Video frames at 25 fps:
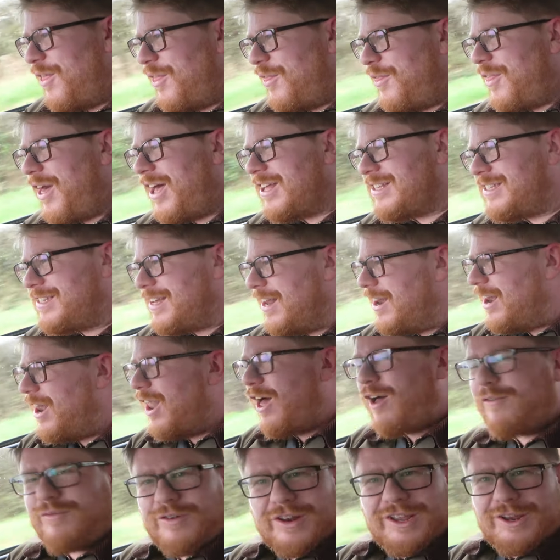That's a
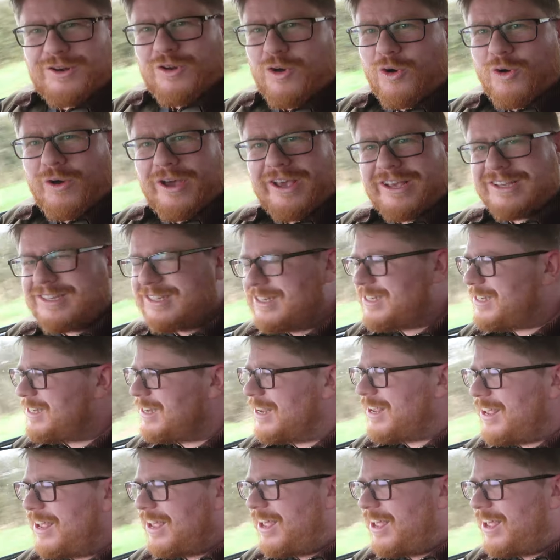lovely noise.